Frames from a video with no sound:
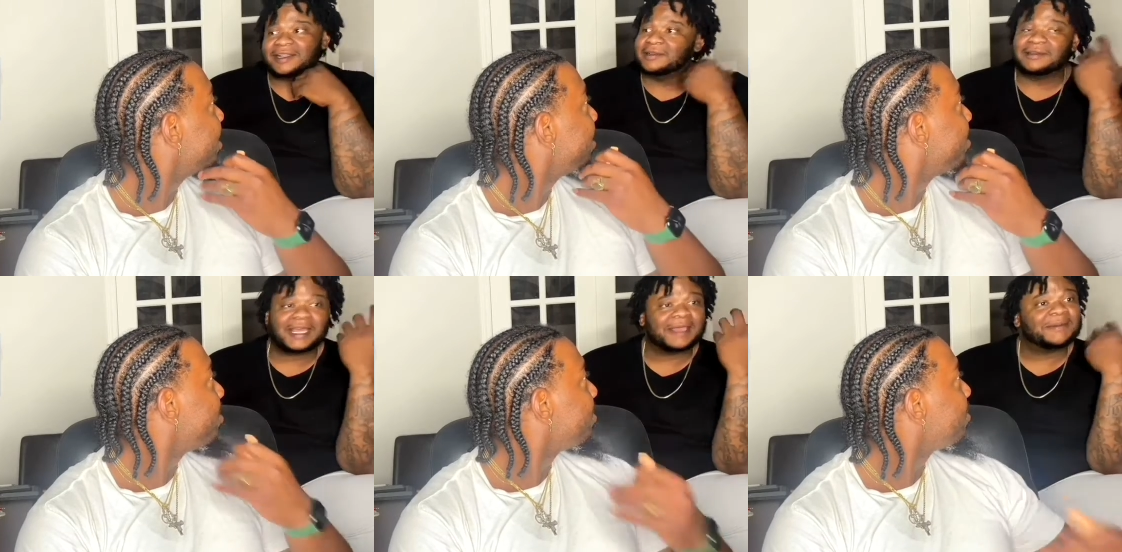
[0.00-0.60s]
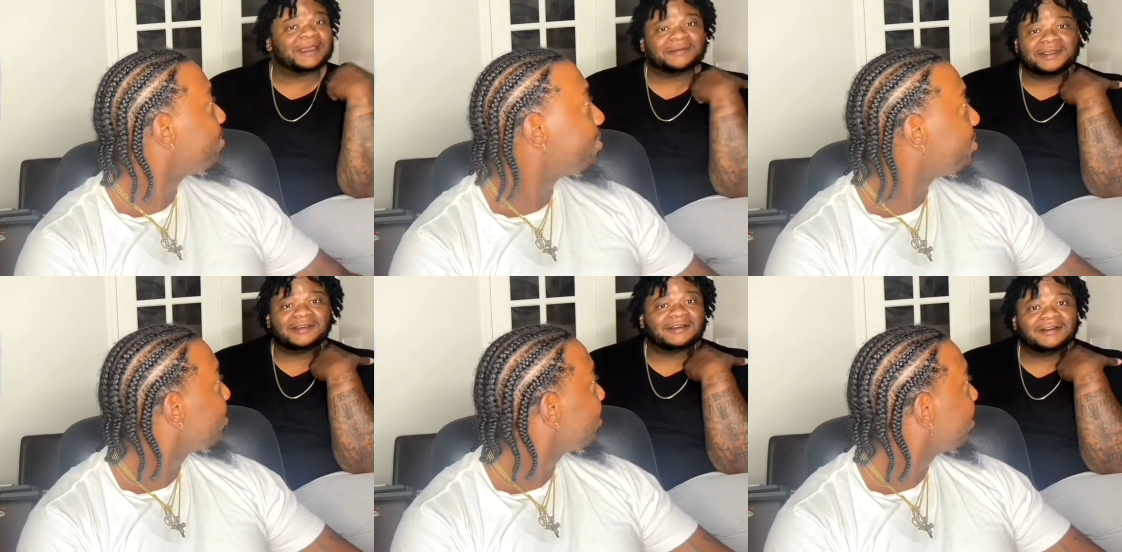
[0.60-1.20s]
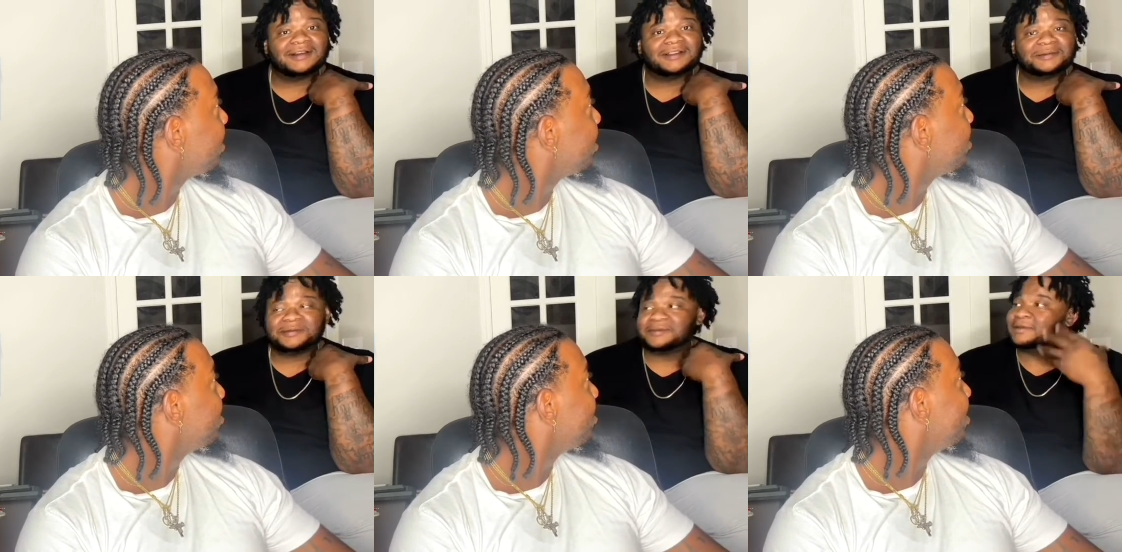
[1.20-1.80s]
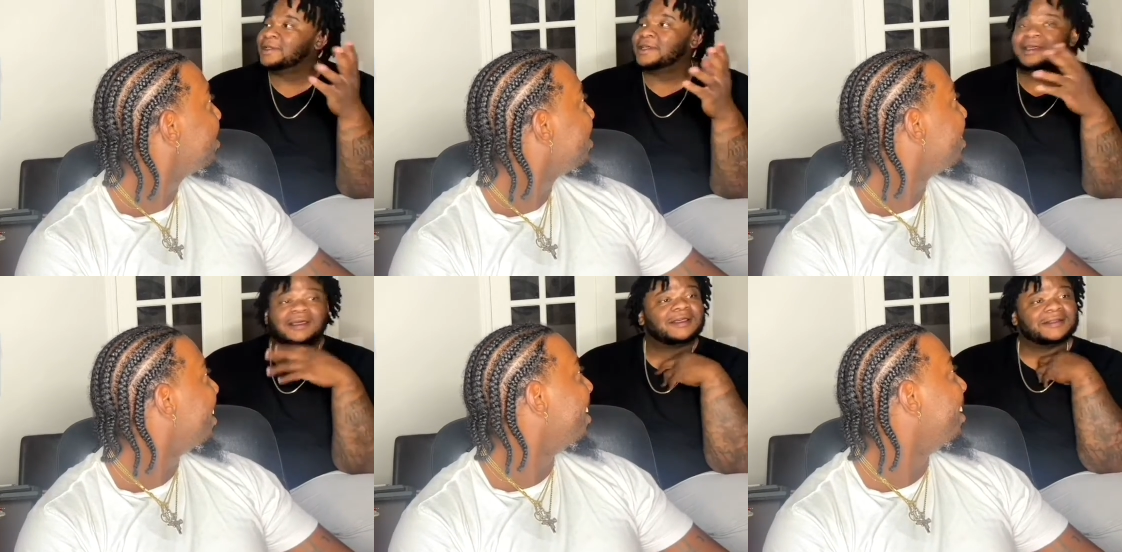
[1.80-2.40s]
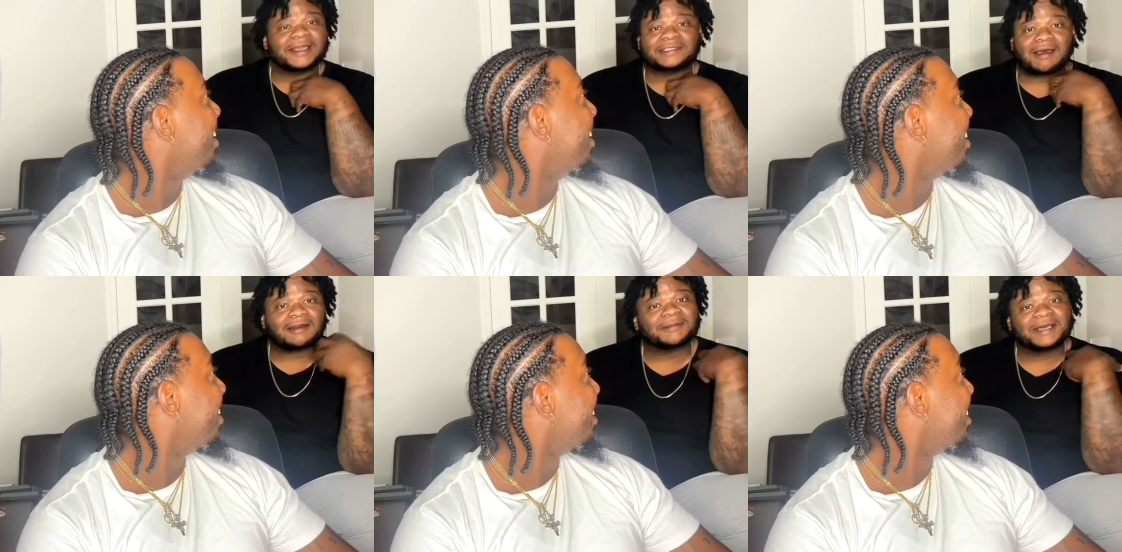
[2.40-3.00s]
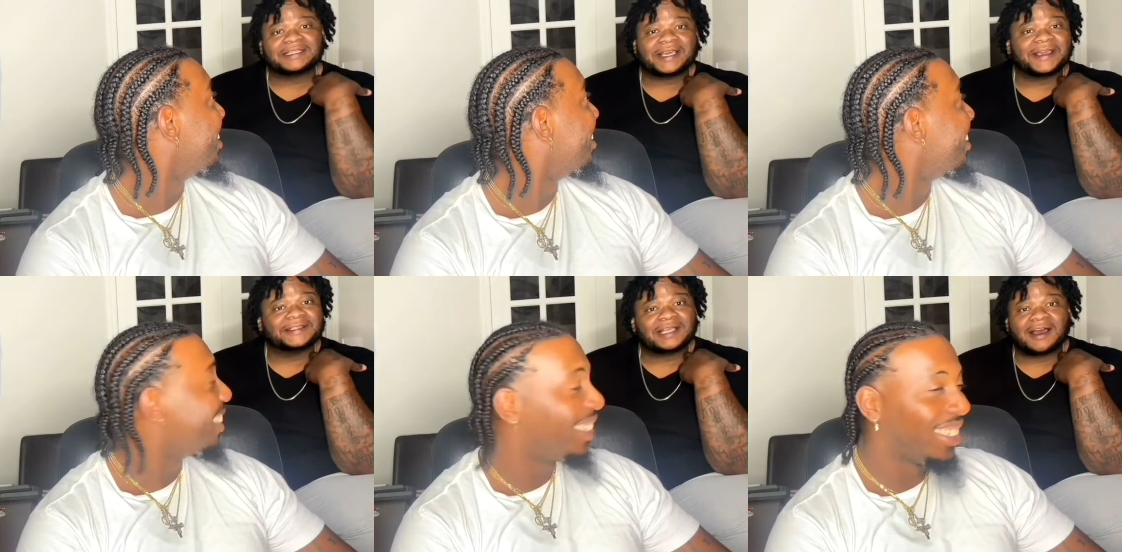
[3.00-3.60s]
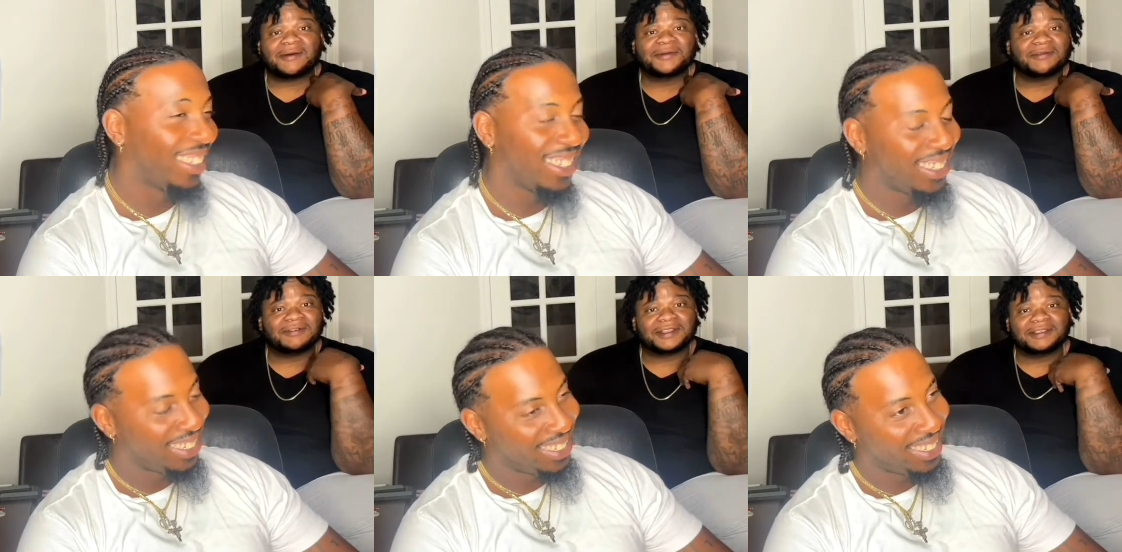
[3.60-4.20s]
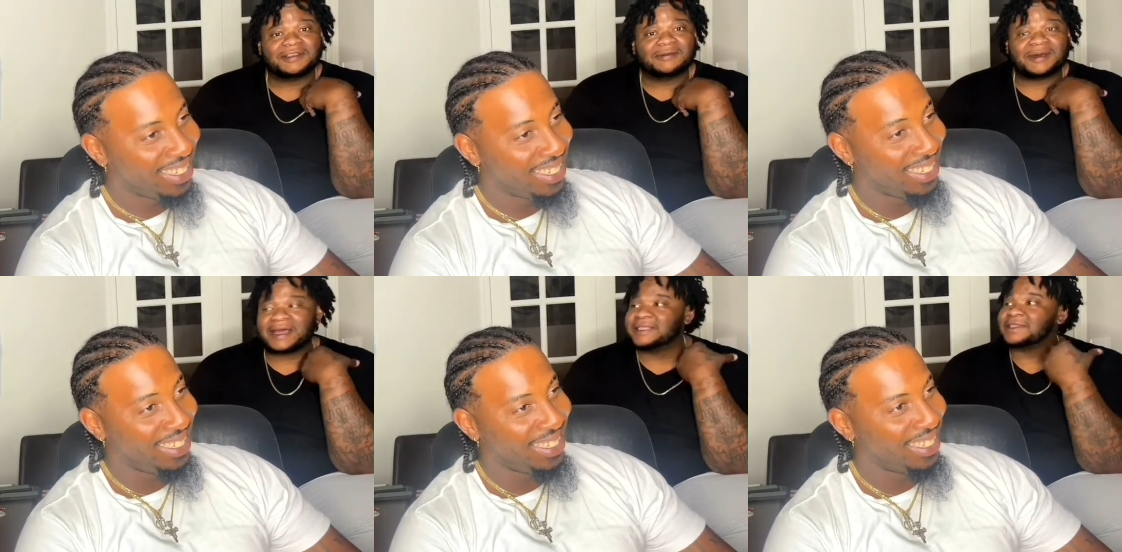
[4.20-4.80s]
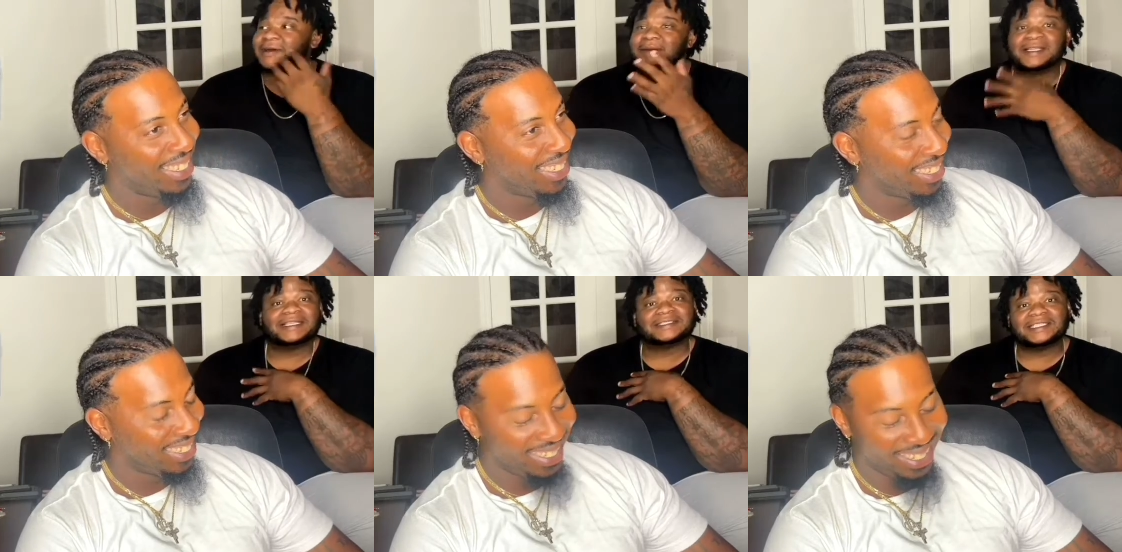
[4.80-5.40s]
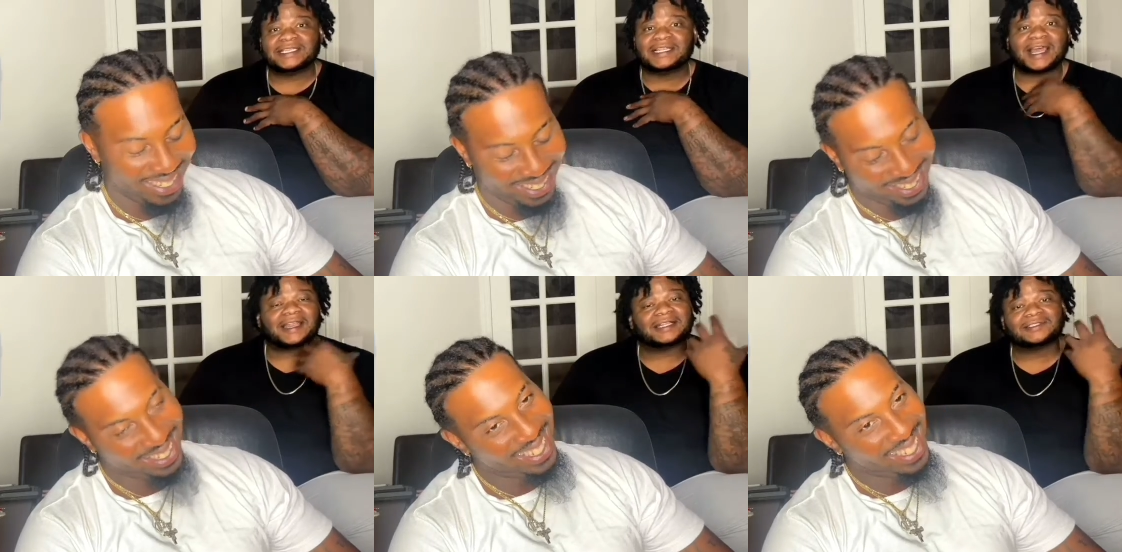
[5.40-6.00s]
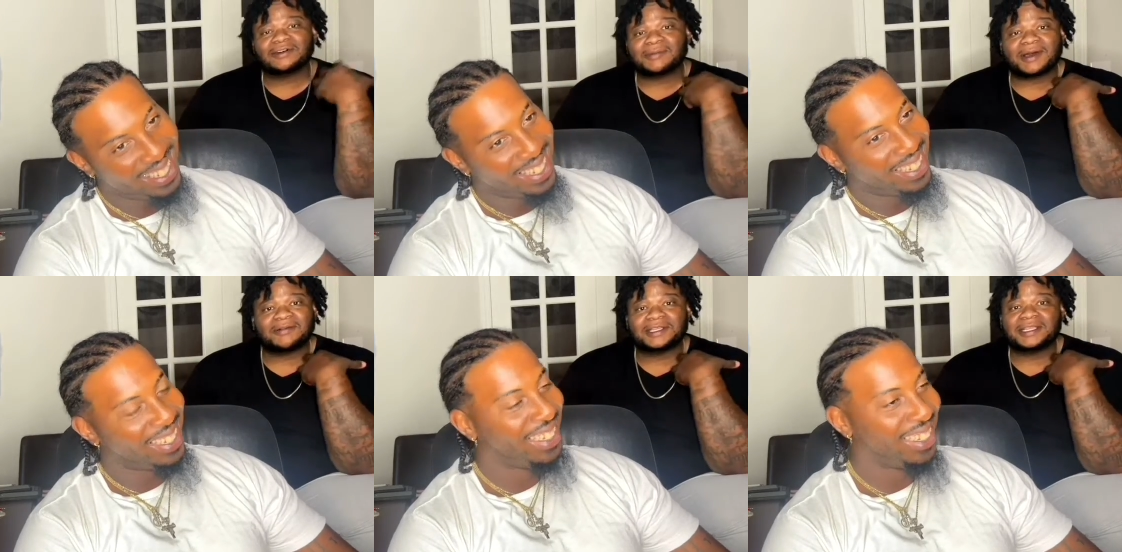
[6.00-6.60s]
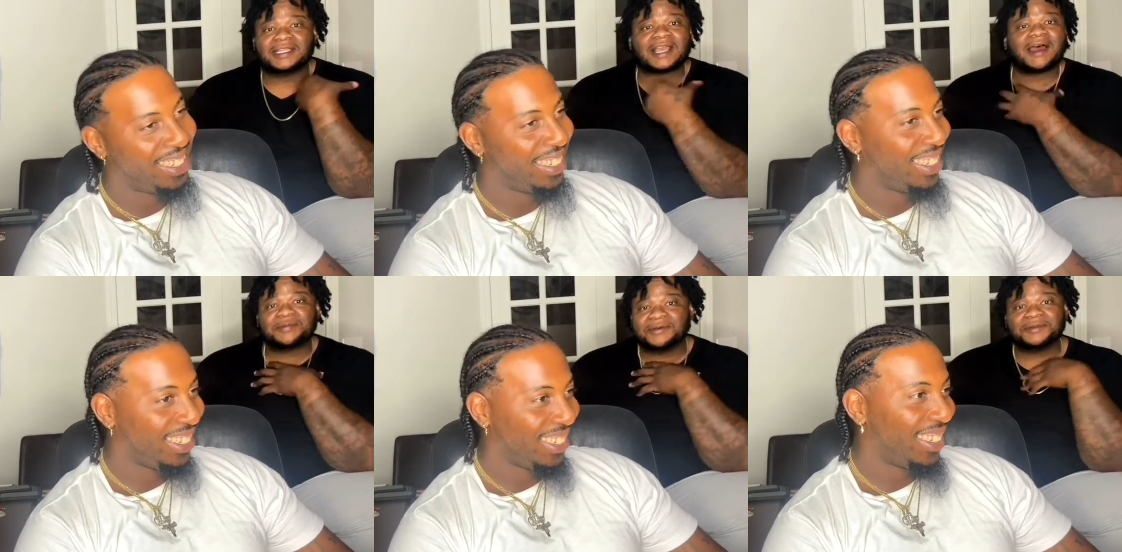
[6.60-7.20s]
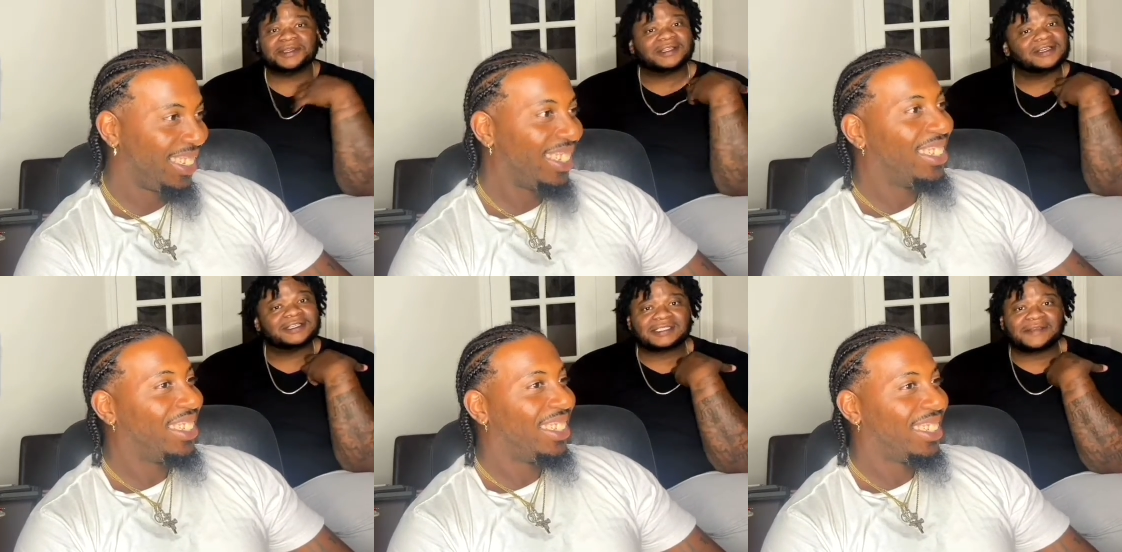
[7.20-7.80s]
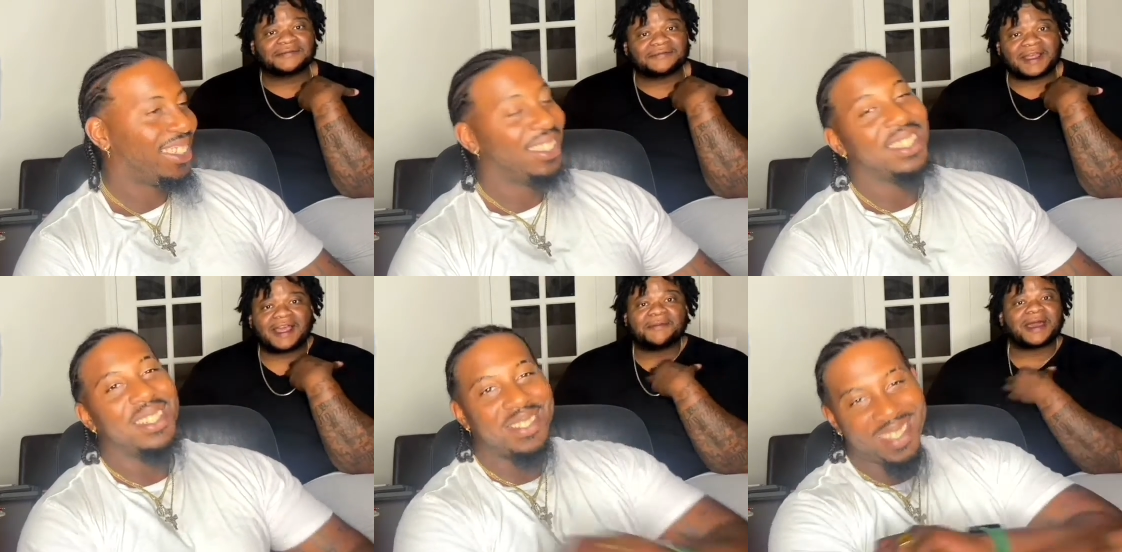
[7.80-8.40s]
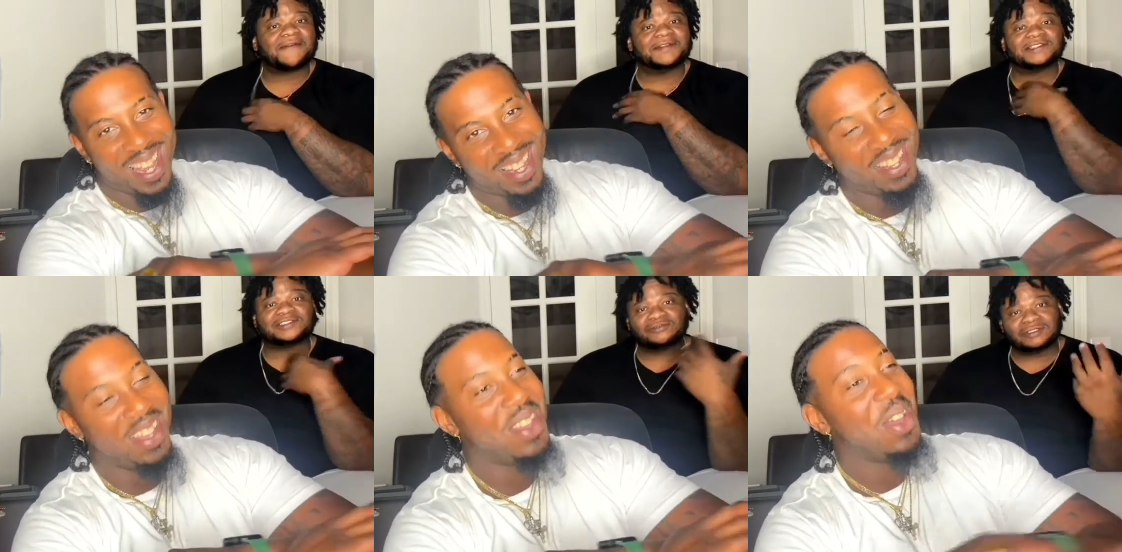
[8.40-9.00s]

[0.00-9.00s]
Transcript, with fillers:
Speaker 1: Look, they making me uncomfortable they talking about things I am going to hear about. It talking about these things. like I told them I want to hear. Y'all put me in an unsafe environment. i can't sleep.